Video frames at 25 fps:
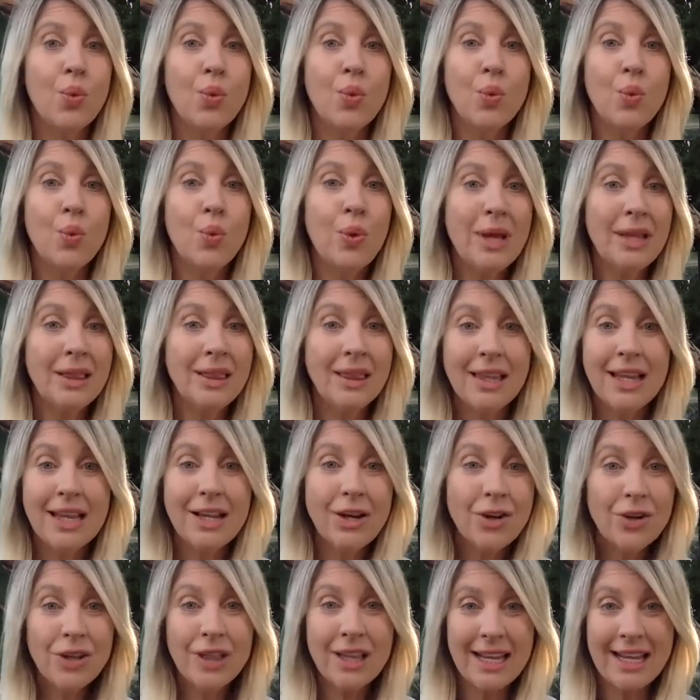we
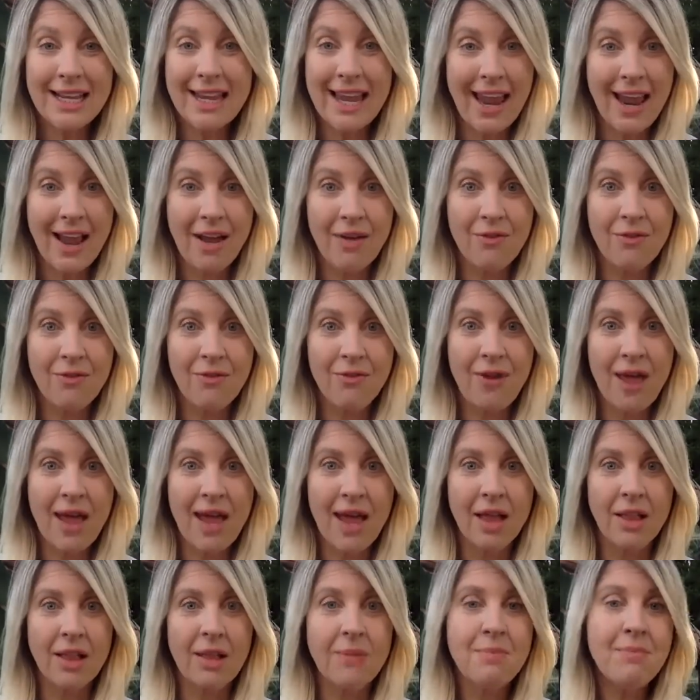literally can't
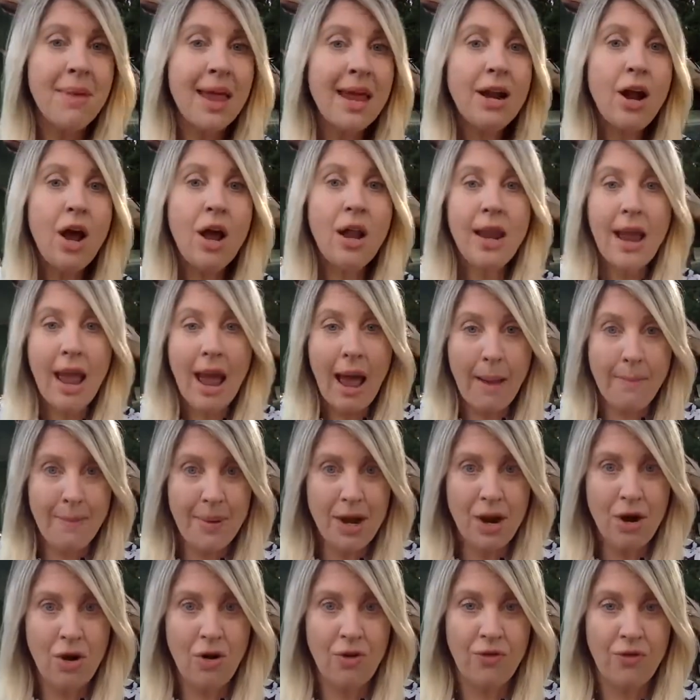fail. It may not
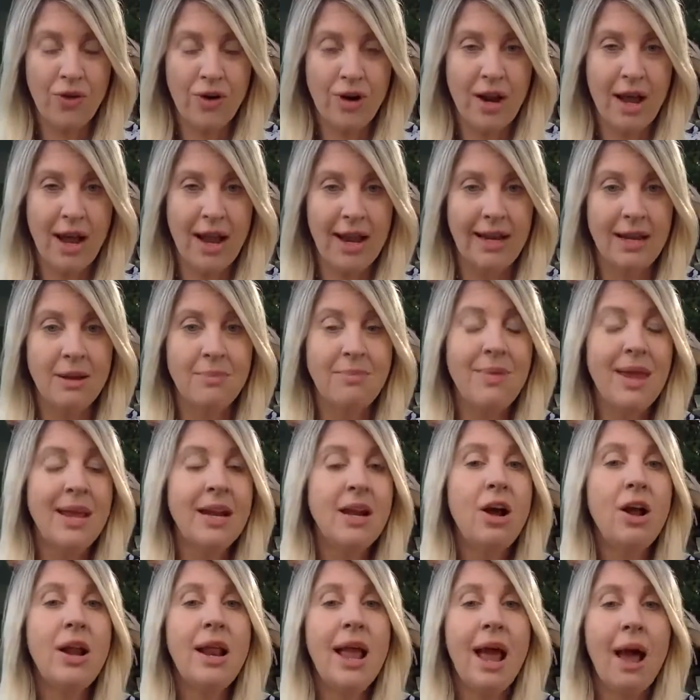happen overnight. It may
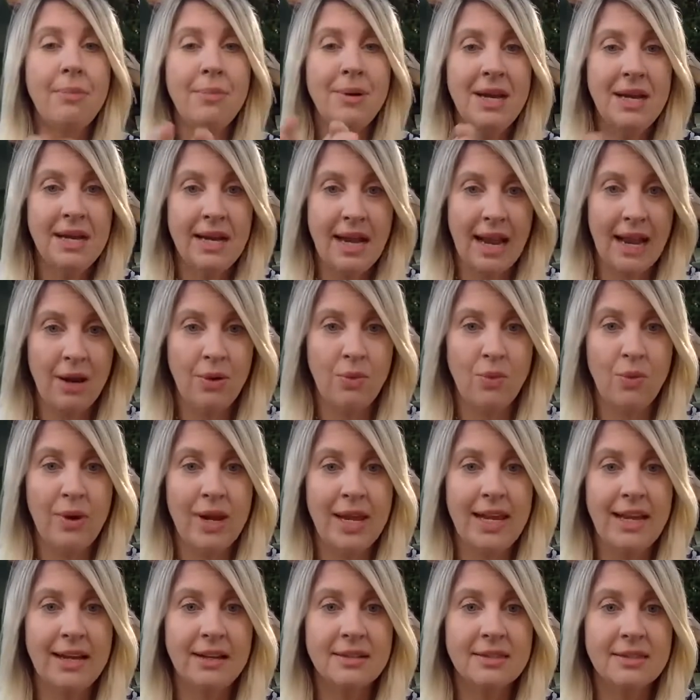not happen in 8
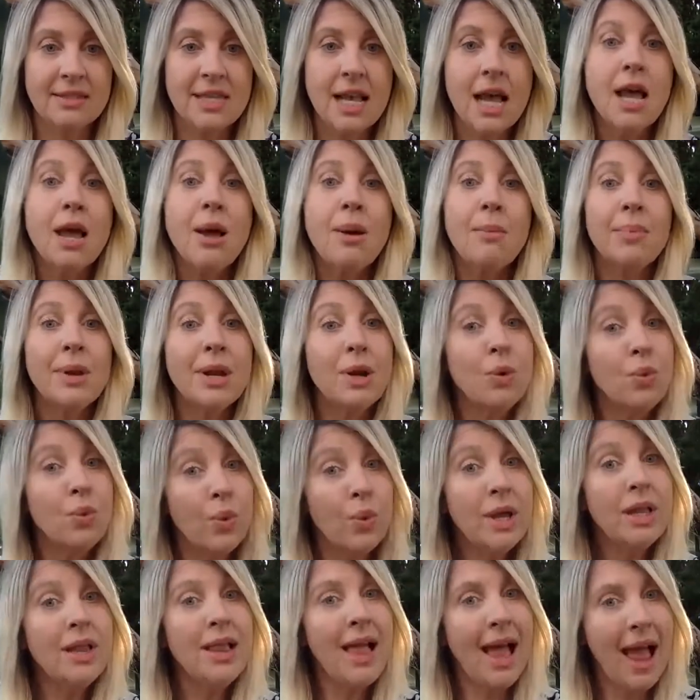weeks, but it
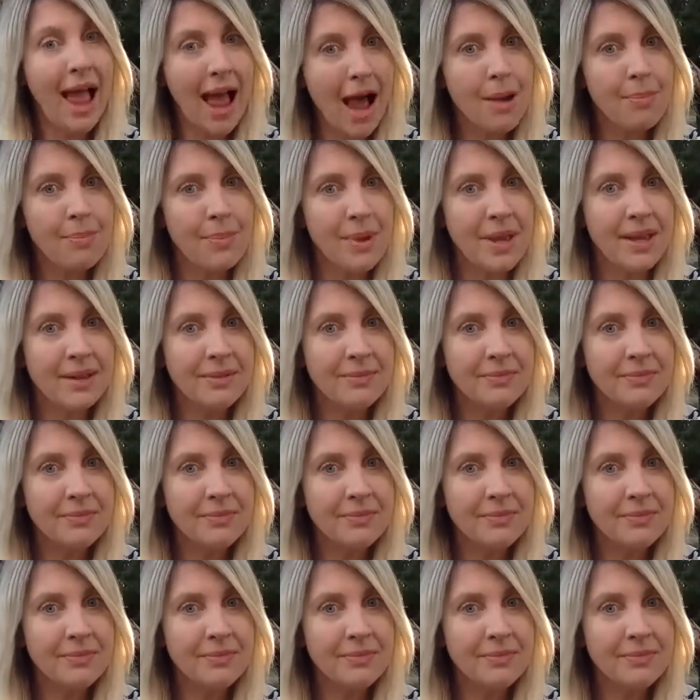will happen.